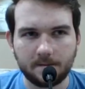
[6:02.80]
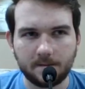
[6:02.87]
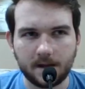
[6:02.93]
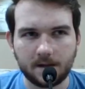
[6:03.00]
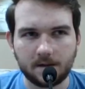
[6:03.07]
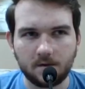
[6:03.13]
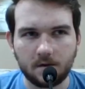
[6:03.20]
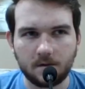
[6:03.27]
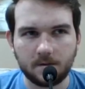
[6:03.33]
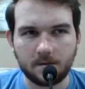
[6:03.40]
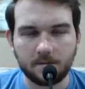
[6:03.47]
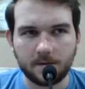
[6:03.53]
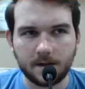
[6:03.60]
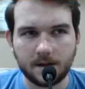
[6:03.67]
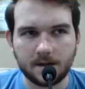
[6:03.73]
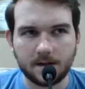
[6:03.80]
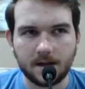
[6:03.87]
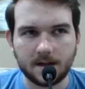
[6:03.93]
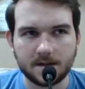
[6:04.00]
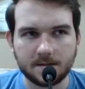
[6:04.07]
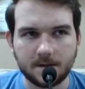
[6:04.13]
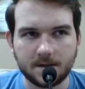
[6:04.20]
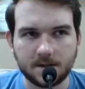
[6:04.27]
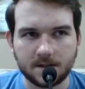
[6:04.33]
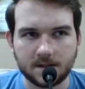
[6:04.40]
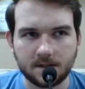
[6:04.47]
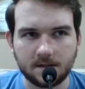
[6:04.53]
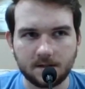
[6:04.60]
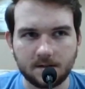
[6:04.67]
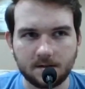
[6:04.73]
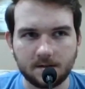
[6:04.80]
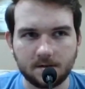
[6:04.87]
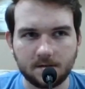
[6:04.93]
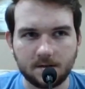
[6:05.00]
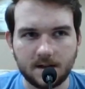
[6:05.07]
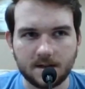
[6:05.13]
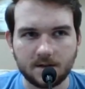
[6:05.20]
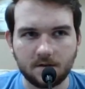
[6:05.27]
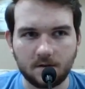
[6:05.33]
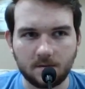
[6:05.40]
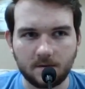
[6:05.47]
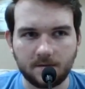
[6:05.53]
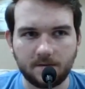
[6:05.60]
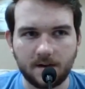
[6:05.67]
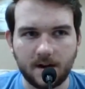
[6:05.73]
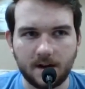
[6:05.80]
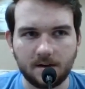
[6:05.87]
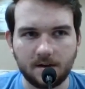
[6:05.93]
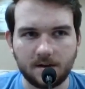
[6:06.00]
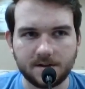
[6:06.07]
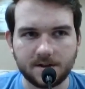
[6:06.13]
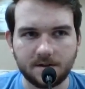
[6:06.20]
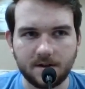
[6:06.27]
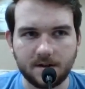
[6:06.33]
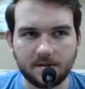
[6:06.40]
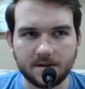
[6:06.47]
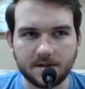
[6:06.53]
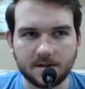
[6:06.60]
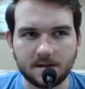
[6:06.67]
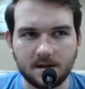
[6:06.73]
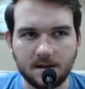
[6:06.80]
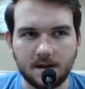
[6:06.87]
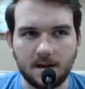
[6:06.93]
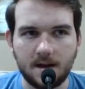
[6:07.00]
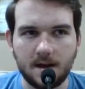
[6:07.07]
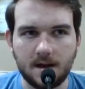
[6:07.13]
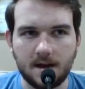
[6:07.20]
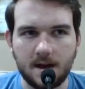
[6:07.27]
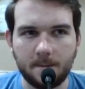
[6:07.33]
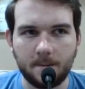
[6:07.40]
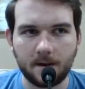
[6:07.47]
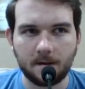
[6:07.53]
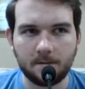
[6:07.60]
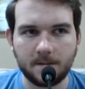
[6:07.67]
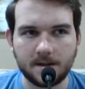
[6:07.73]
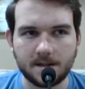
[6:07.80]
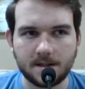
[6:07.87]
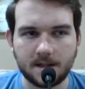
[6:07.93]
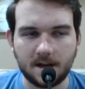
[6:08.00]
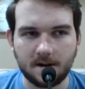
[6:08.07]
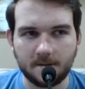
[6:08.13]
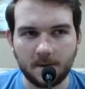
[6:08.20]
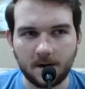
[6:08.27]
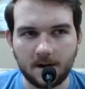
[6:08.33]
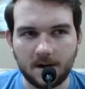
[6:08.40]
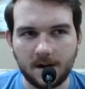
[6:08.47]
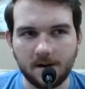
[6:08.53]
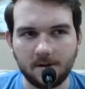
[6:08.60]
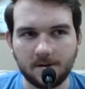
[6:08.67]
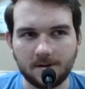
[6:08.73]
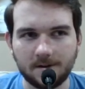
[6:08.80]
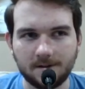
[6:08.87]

like normal, but not as much as a normal fight. Also, that was an epic miss there, Mario.